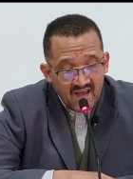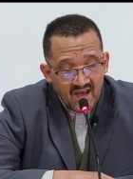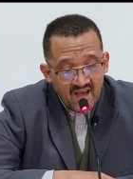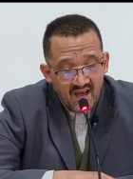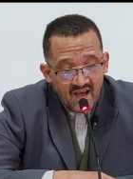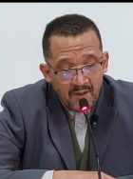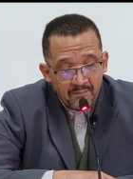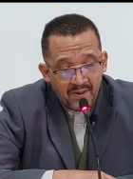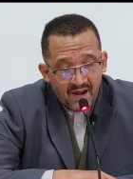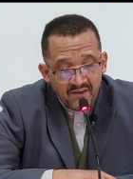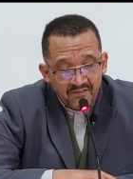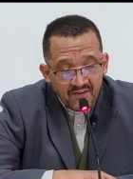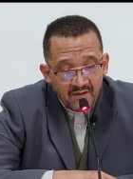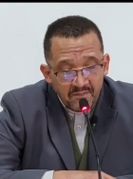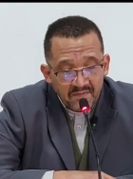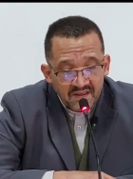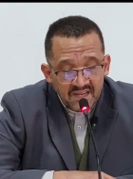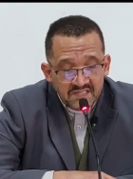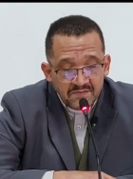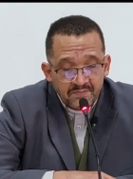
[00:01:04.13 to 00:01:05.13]
Apart
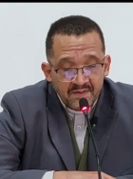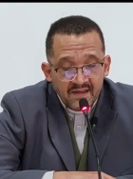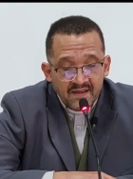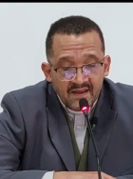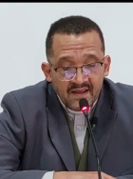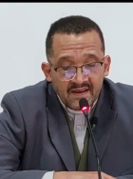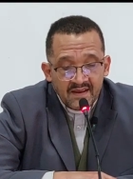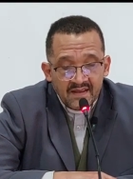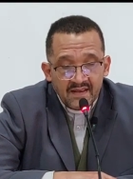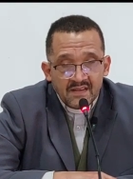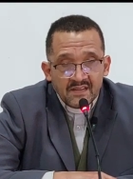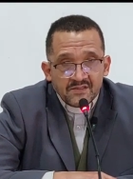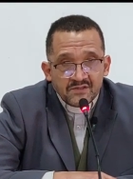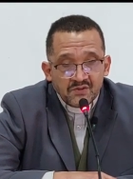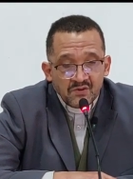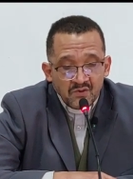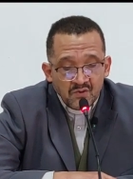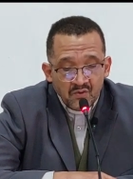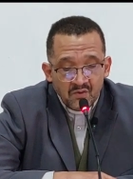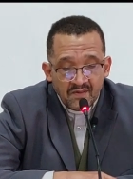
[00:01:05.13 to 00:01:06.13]
from this being an
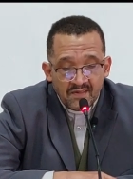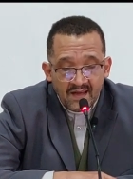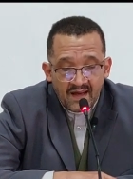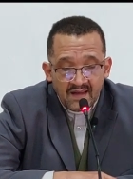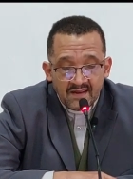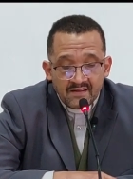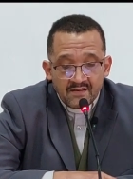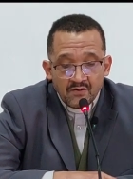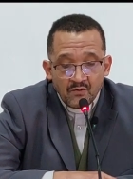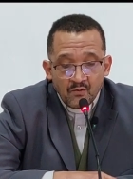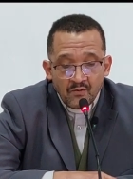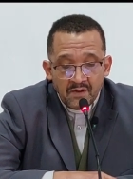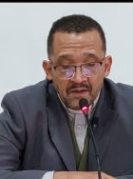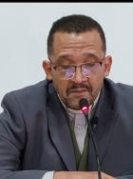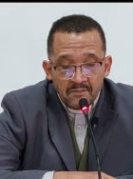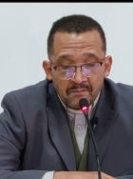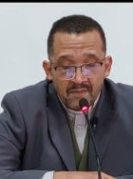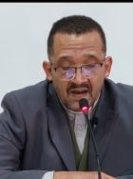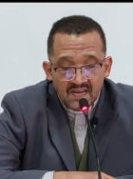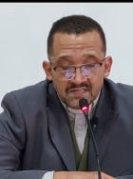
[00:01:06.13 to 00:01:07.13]
issue that we
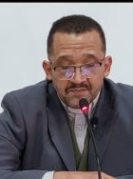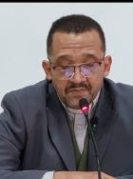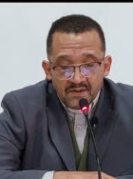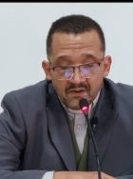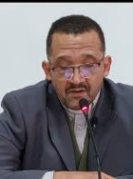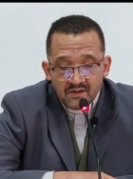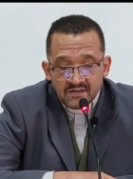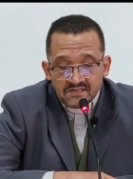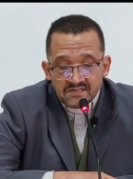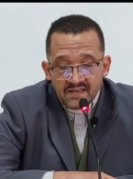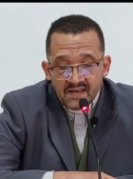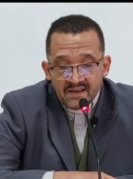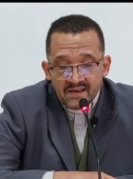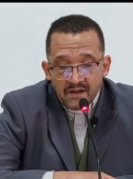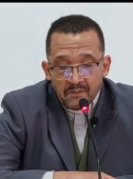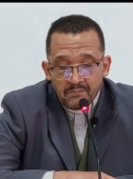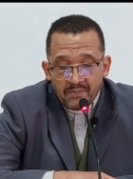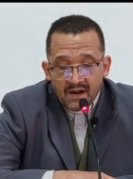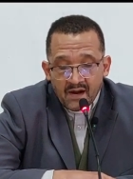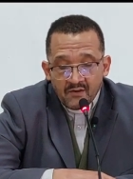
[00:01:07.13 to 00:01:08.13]
must be concerned
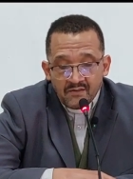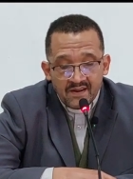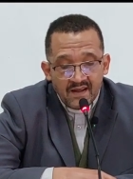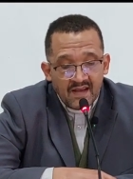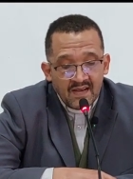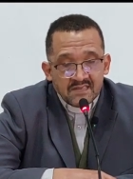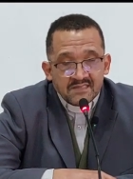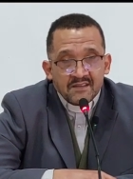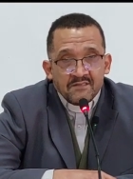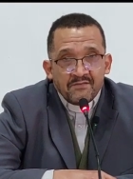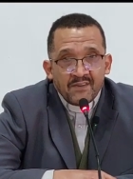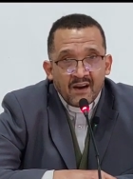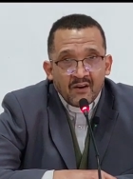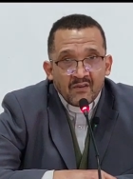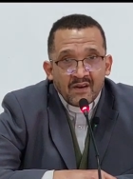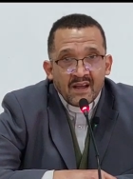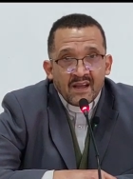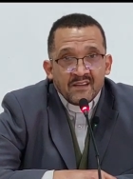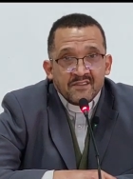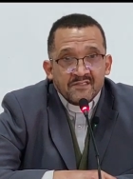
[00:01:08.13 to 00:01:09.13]
about as a
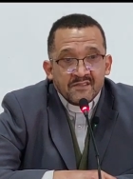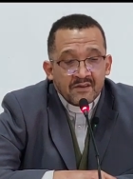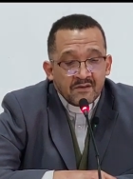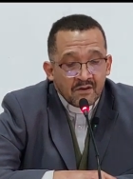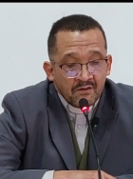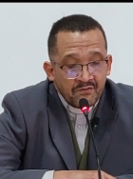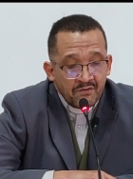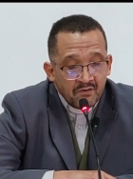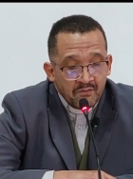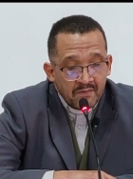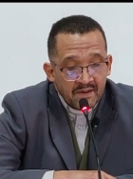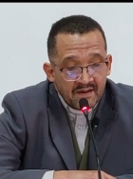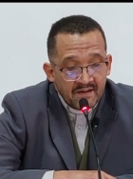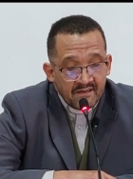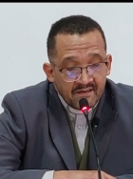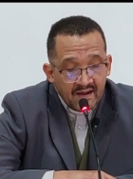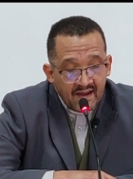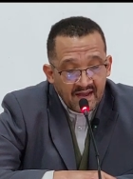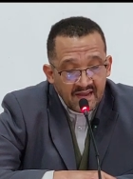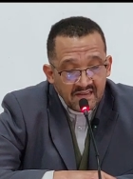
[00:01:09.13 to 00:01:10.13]
violation of human
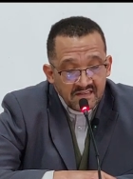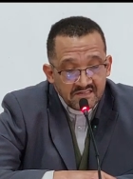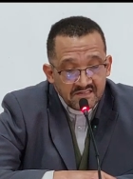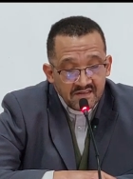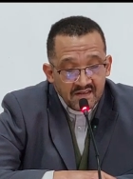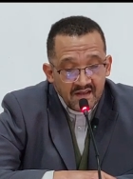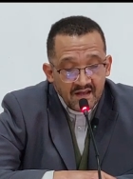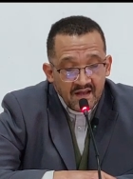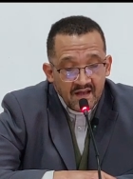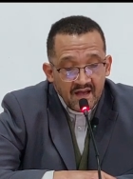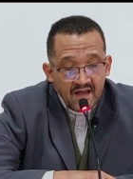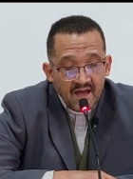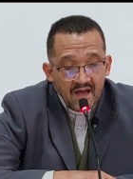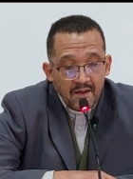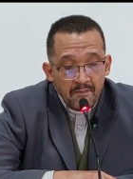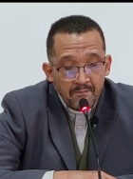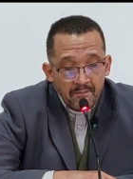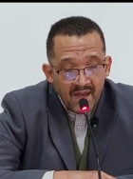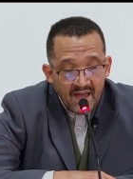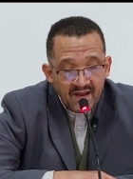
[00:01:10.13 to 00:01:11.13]
rights,
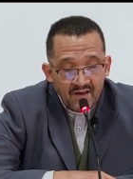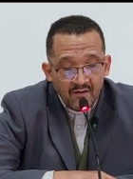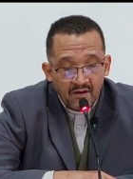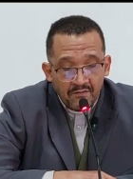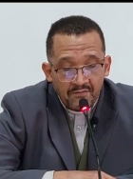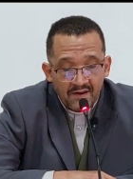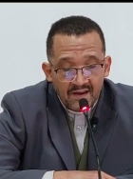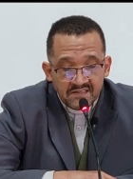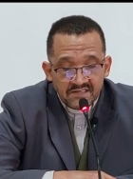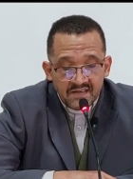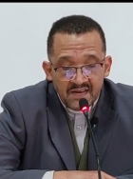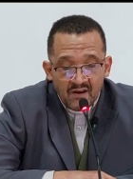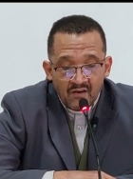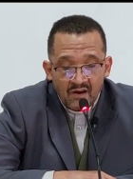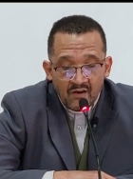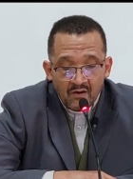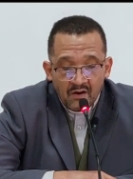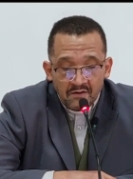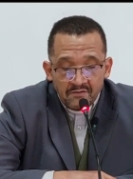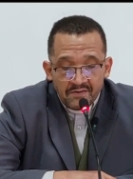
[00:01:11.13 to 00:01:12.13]
many of us in
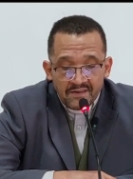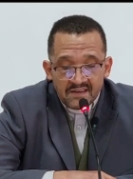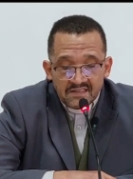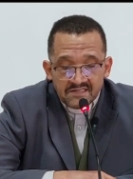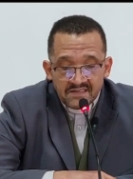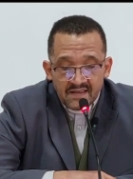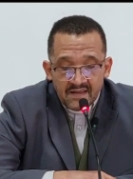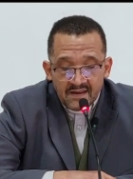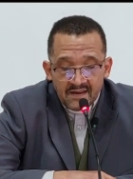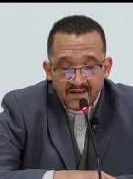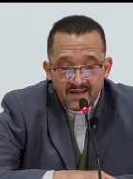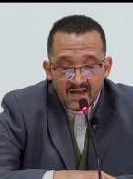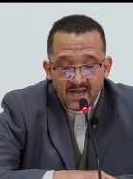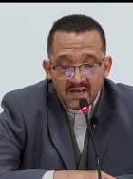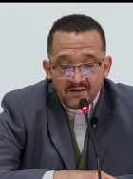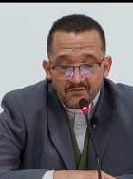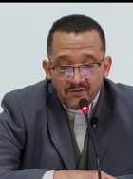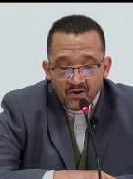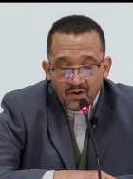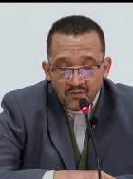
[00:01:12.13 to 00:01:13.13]
our conference area
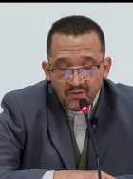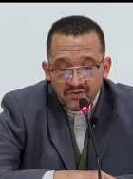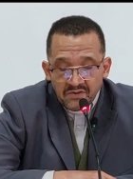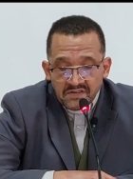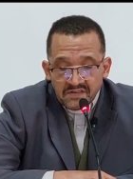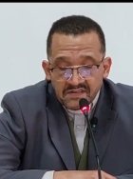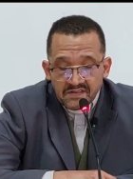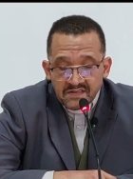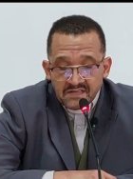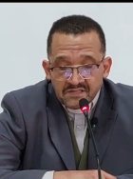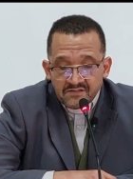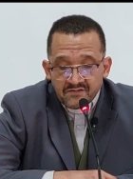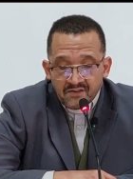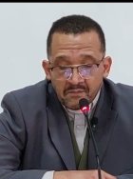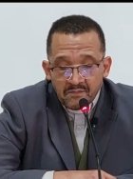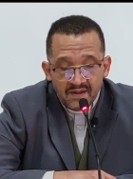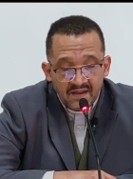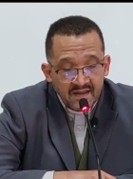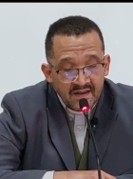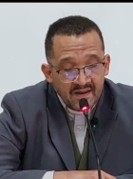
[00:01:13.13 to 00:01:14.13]
have communities
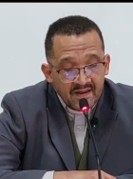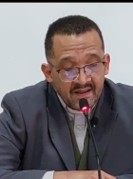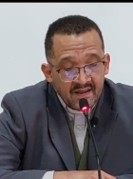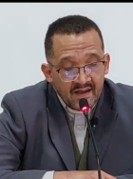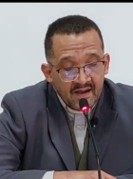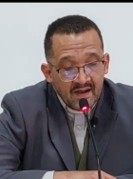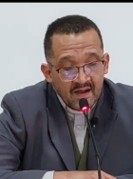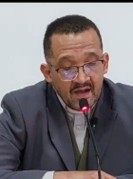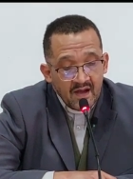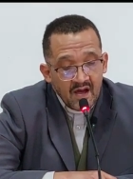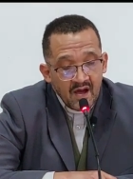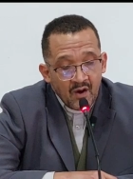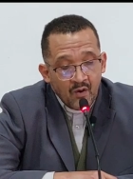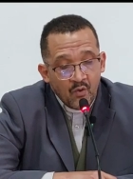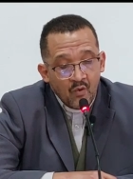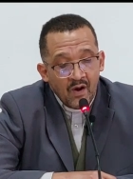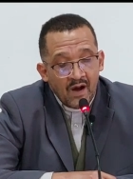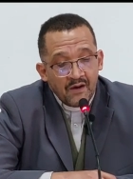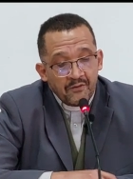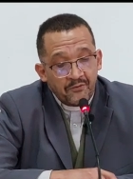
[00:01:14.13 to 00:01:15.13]
from India
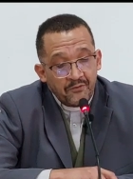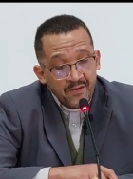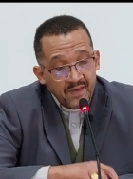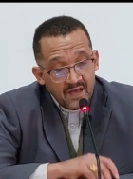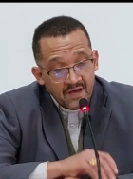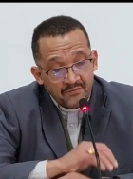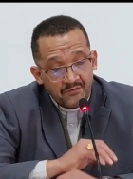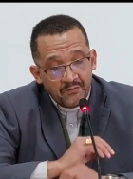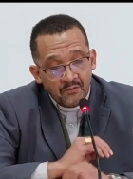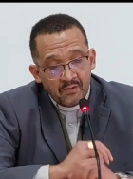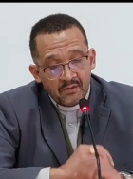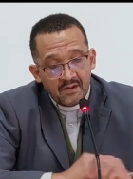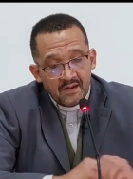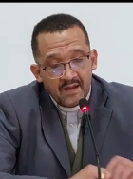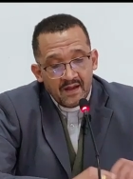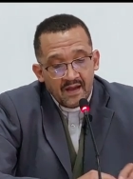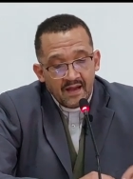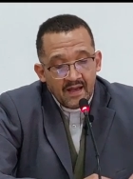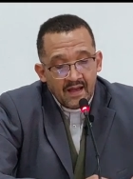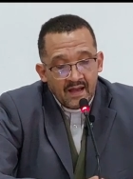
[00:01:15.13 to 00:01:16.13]
who are fearful
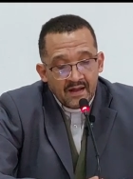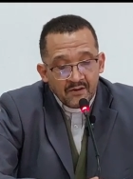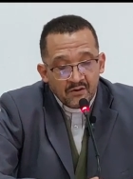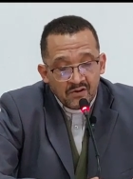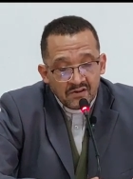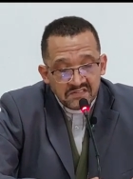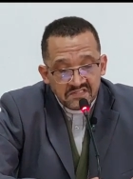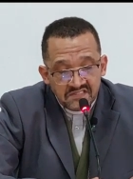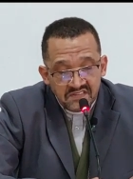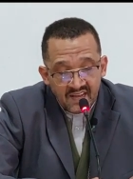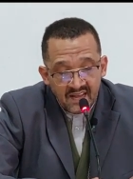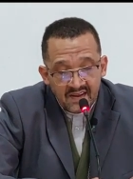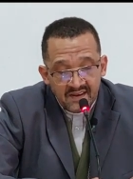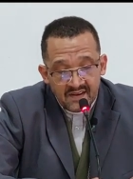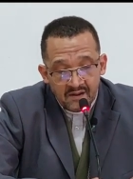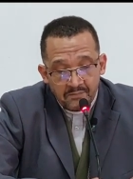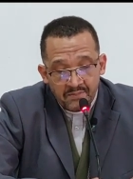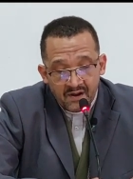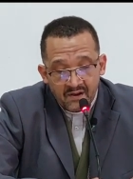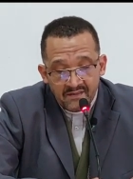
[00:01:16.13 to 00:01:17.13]
and concerned
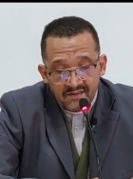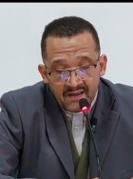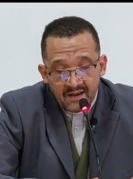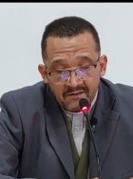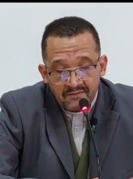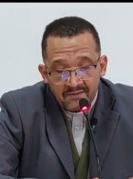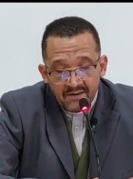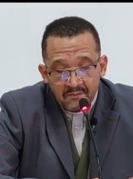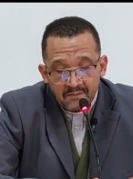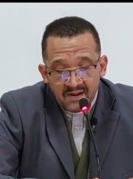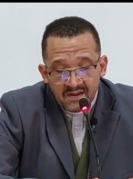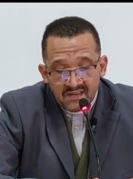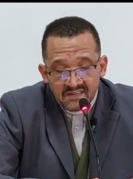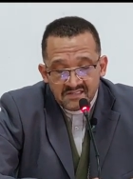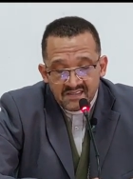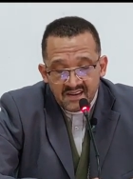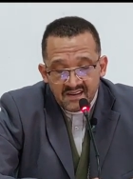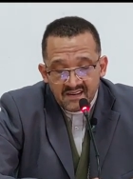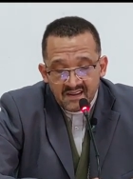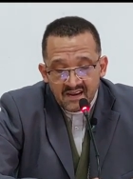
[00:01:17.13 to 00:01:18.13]
about their families
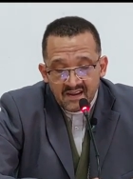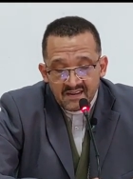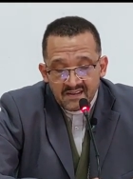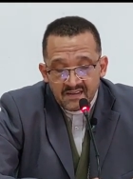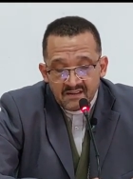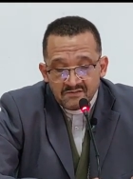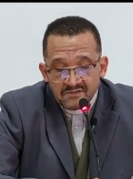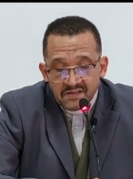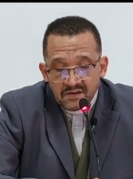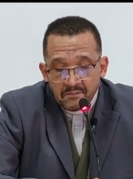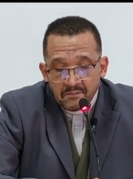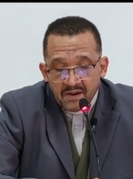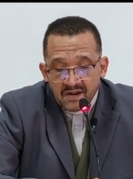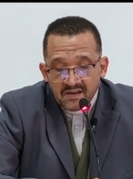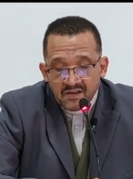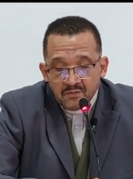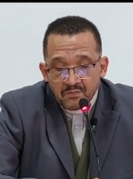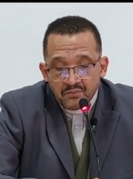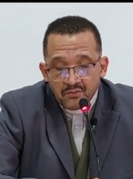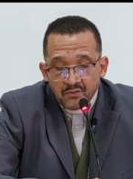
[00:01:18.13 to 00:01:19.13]
and relatives in
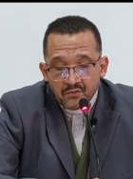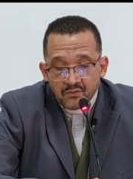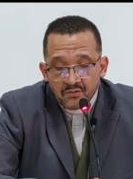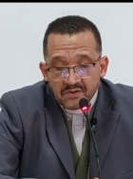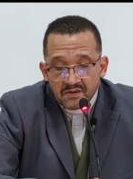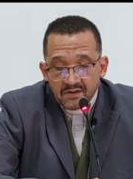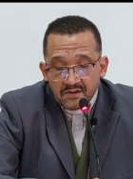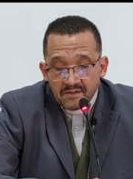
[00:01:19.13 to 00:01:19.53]
Manipur.